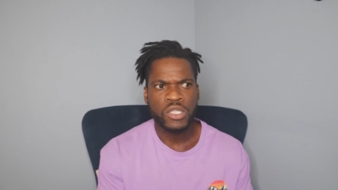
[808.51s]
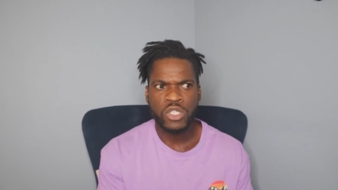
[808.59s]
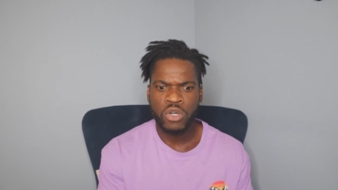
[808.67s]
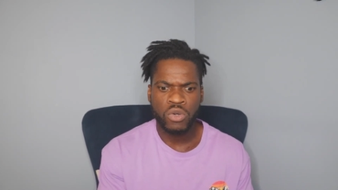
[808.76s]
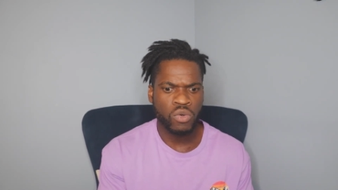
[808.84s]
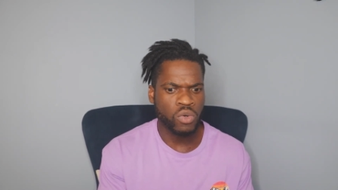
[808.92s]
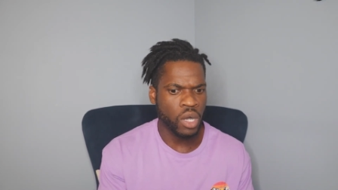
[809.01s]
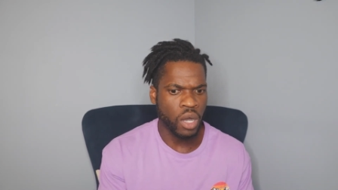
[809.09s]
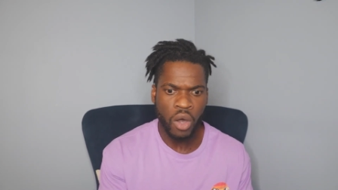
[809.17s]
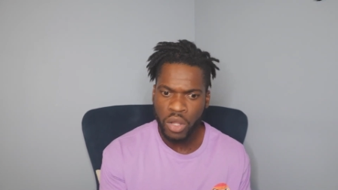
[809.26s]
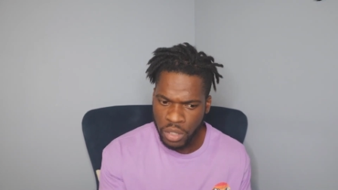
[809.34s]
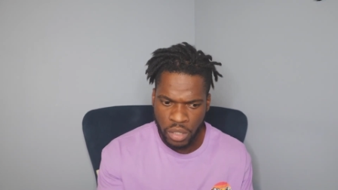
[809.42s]
So
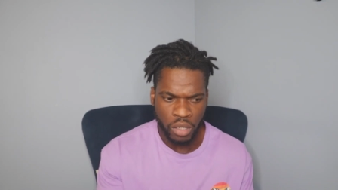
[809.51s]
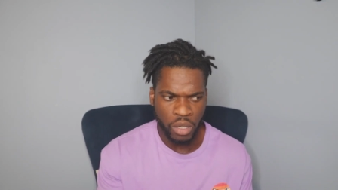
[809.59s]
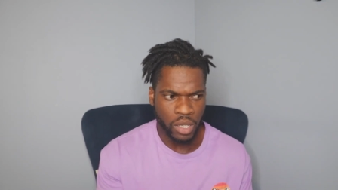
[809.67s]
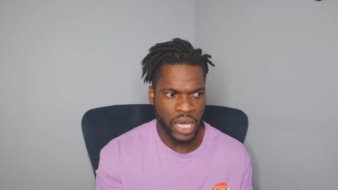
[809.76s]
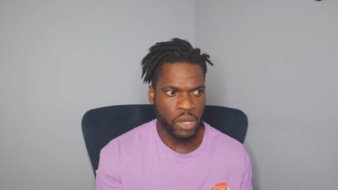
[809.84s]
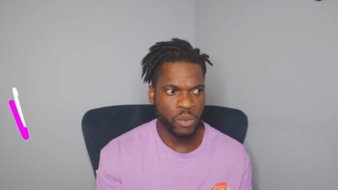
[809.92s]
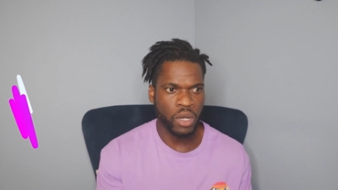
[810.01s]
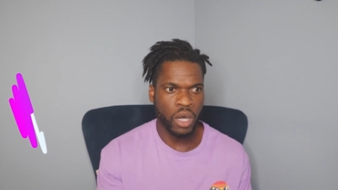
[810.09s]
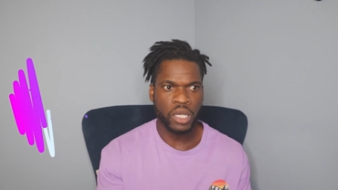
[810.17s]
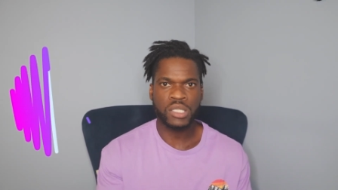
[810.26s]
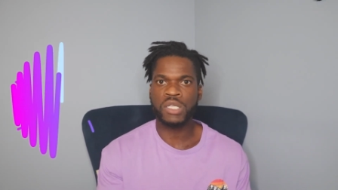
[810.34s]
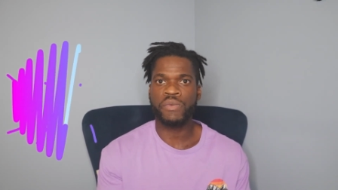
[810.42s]
all in all, I would
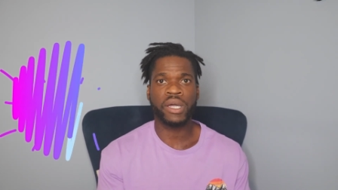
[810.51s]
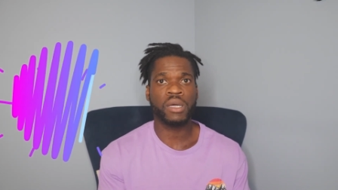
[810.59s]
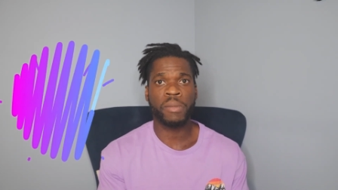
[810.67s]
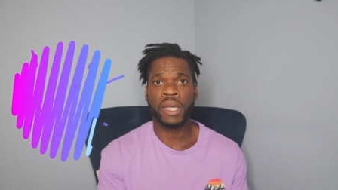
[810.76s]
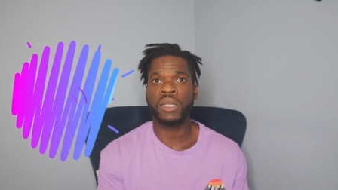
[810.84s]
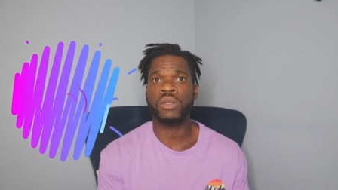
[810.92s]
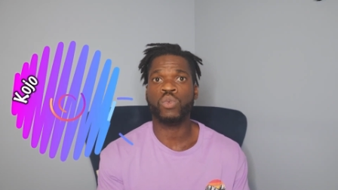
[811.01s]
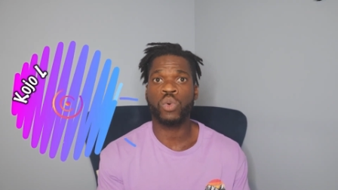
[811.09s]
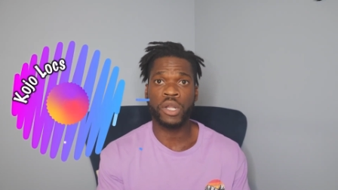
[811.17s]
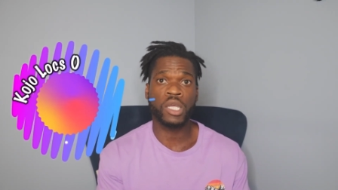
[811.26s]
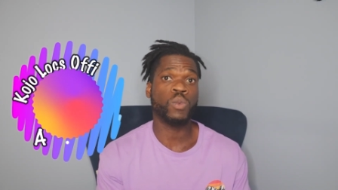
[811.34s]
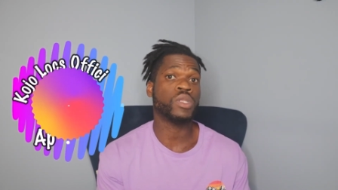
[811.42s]
honestly
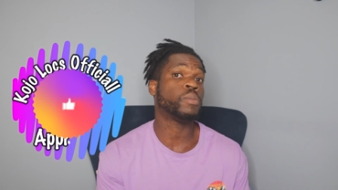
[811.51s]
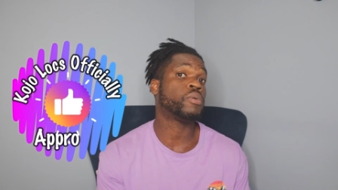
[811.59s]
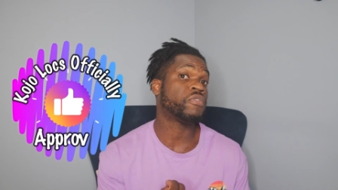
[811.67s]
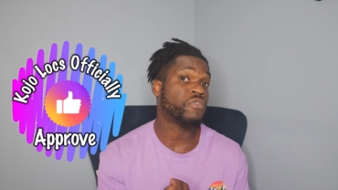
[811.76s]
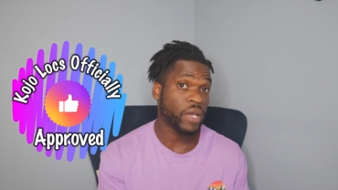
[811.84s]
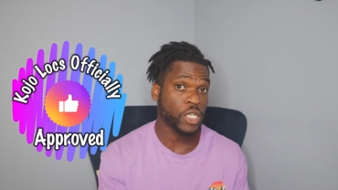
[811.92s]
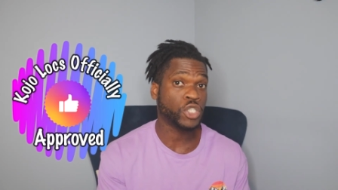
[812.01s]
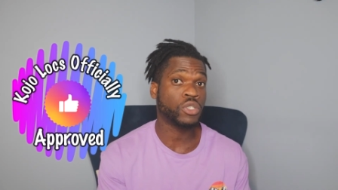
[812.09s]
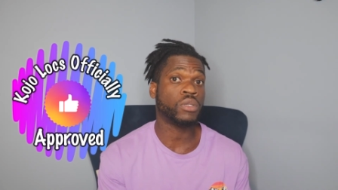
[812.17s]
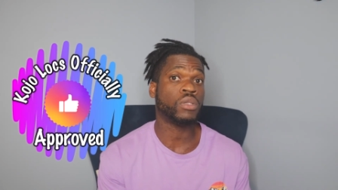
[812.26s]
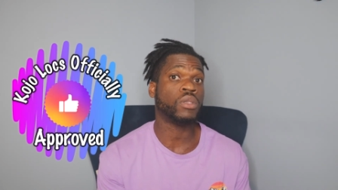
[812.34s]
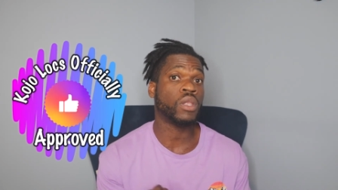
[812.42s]
recommend working with a
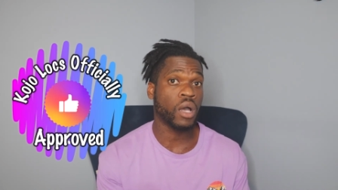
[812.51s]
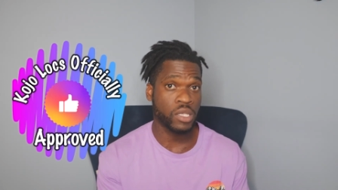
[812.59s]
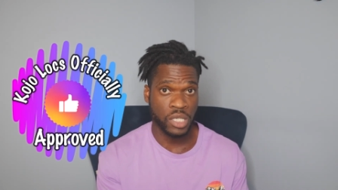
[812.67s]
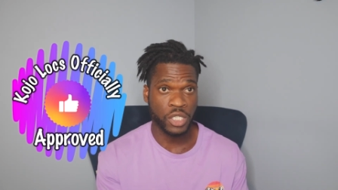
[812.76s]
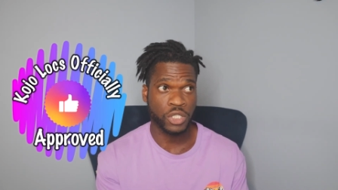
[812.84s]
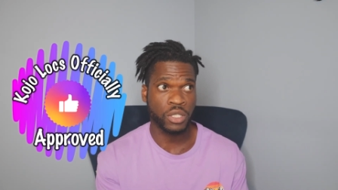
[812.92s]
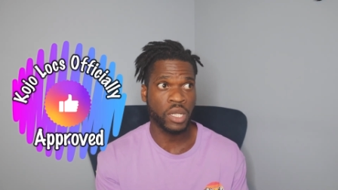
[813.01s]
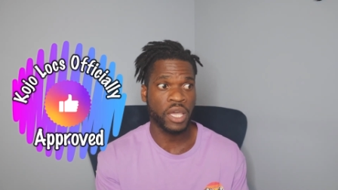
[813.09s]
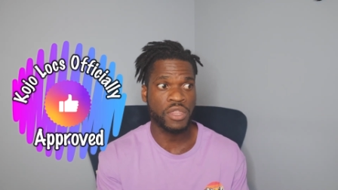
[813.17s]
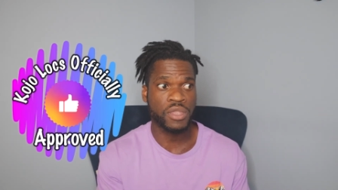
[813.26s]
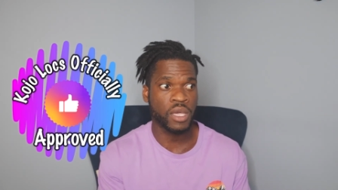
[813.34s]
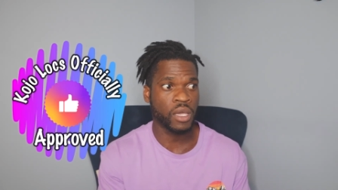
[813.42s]
professional loctician.
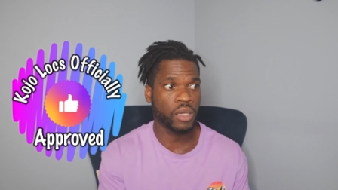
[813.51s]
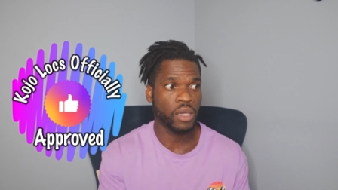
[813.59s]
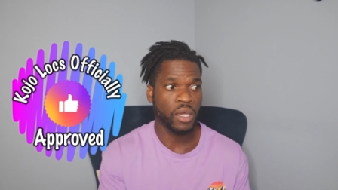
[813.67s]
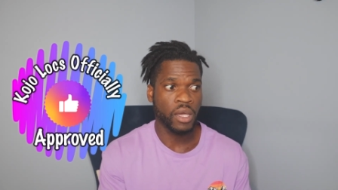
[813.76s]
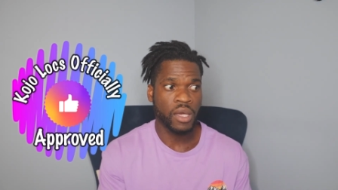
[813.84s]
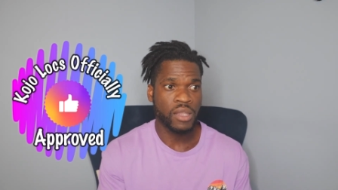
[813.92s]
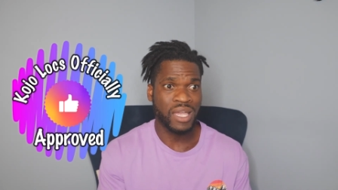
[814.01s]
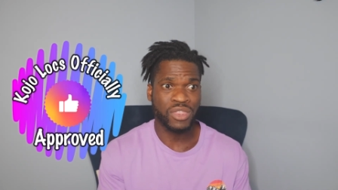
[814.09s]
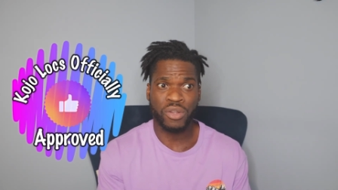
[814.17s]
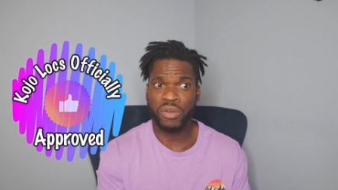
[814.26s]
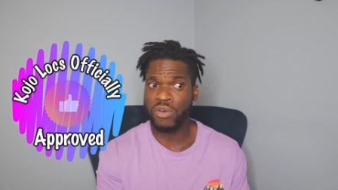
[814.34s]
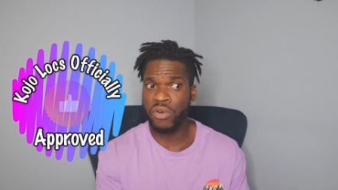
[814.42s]
I think
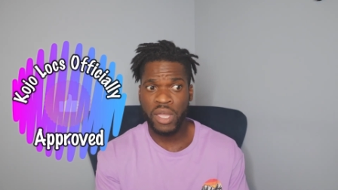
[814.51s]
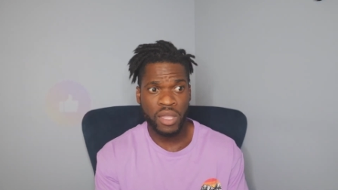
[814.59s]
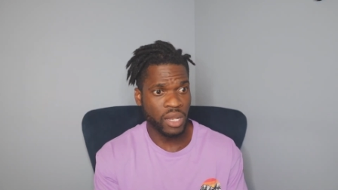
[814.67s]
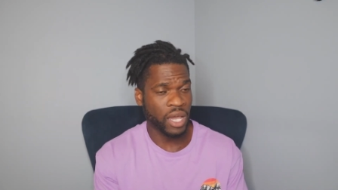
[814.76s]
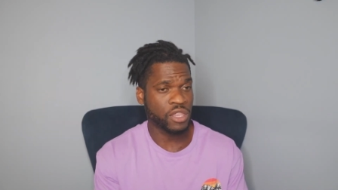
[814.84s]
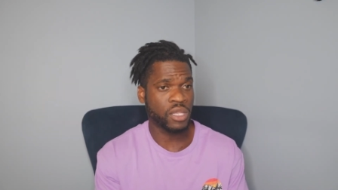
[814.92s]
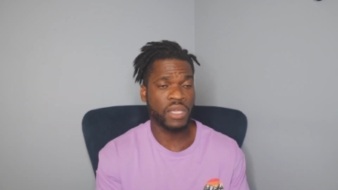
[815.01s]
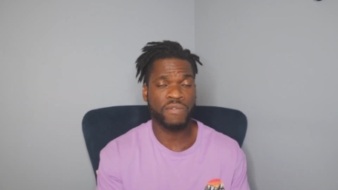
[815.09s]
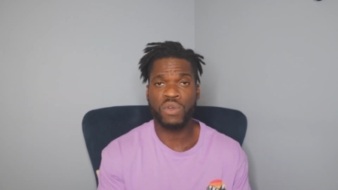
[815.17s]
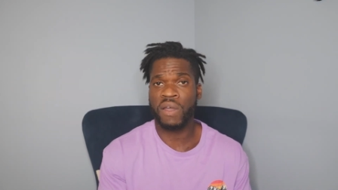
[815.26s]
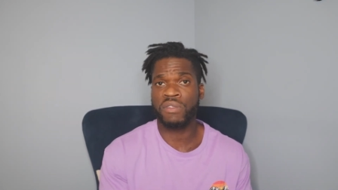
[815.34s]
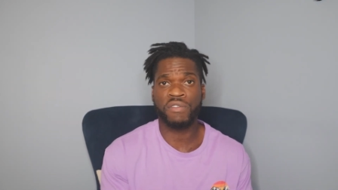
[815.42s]
that they're great. I
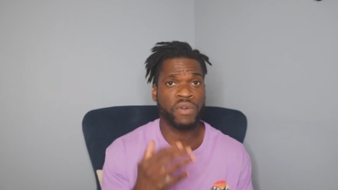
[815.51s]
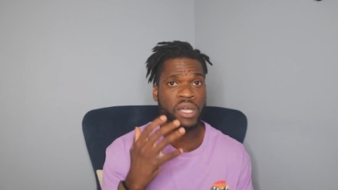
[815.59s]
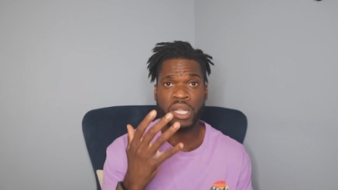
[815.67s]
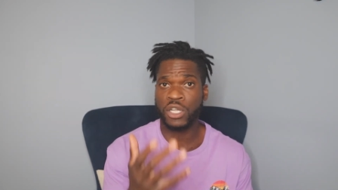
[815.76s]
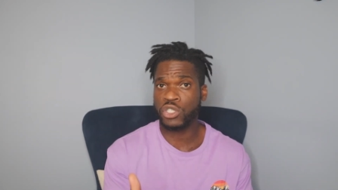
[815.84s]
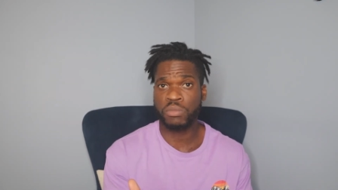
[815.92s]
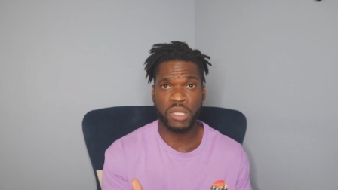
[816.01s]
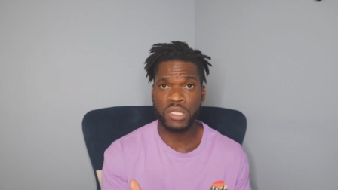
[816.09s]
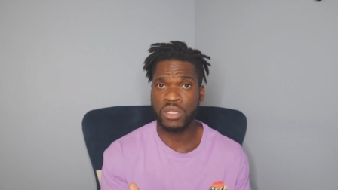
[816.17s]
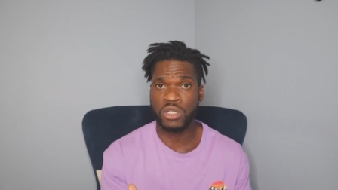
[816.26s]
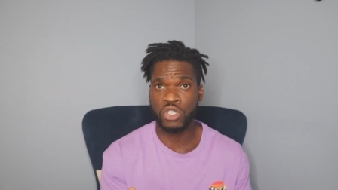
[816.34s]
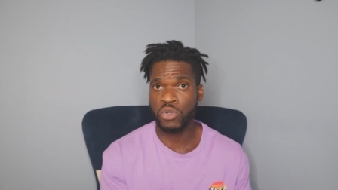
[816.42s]
think if you have the financial
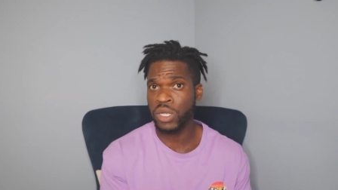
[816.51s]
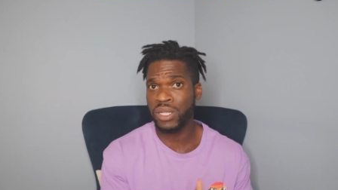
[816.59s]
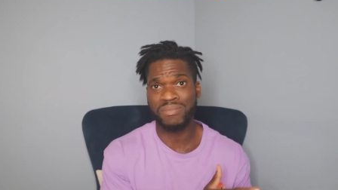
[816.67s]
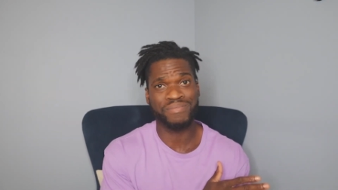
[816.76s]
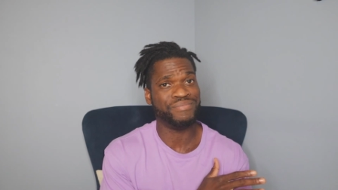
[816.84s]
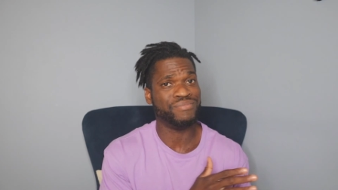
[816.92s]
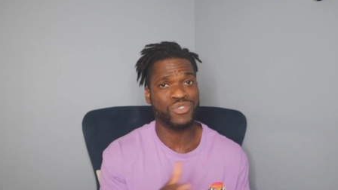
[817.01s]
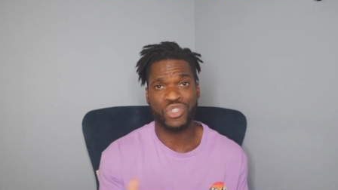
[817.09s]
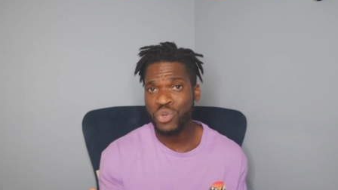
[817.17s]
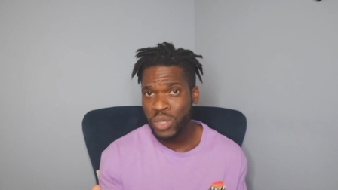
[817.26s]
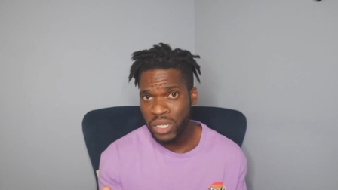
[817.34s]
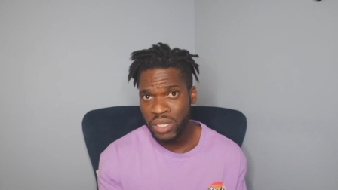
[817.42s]
means to do it,
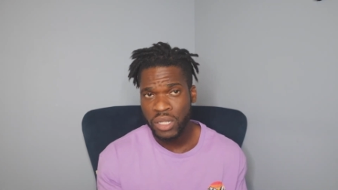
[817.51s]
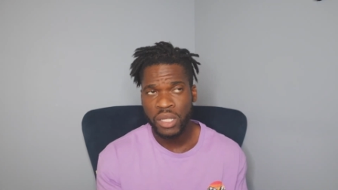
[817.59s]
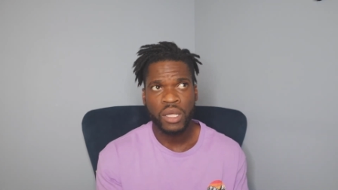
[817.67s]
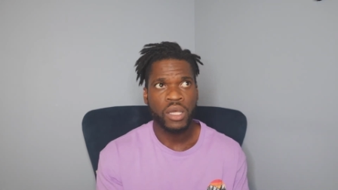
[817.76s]
do it.